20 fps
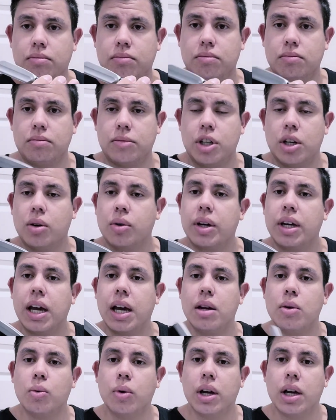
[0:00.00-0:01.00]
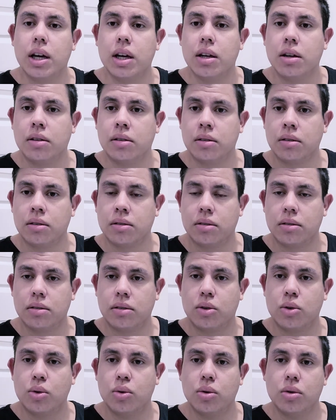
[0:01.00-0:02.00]
you know, gateway,
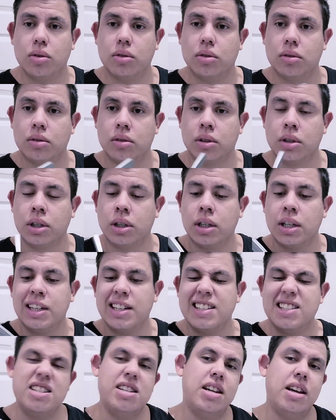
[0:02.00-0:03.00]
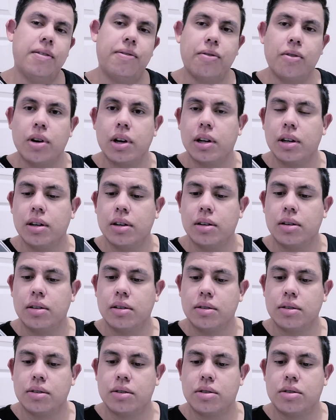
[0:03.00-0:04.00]
cool, different
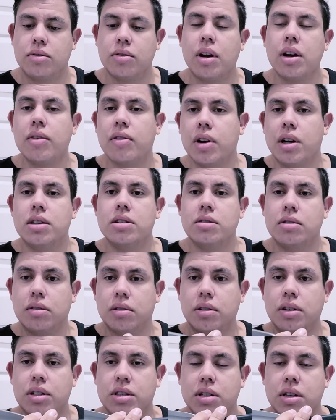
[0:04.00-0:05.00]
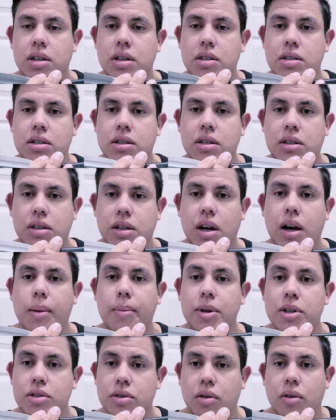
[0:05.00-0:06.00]
straight razor, because it is a
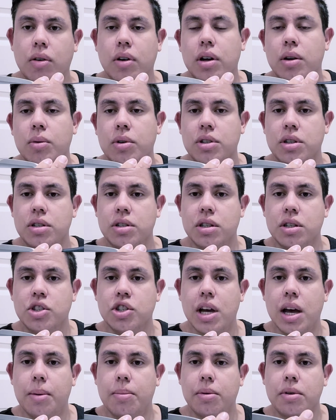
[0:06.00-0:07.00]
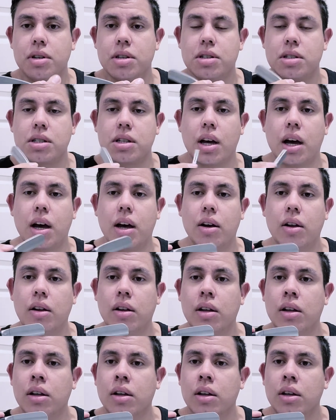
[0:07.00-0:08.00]
Kamisori, which is the Japanese
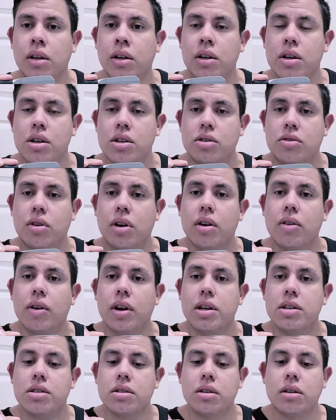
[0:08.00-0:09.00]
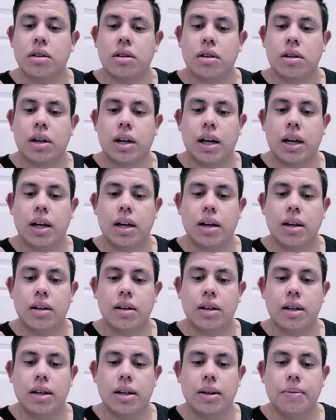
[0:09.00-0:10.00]
style straight razor, and
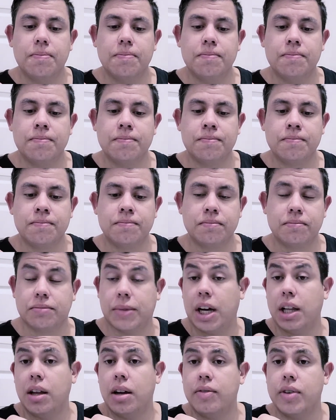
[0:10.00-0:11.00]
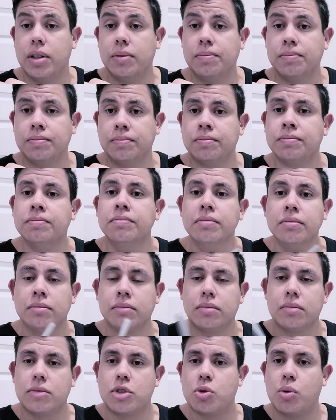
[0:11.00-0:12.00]
um, I love it.
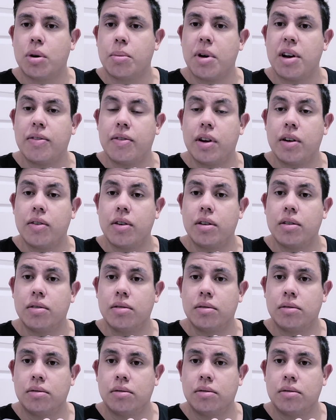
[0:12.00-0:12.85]
It's one of my favorite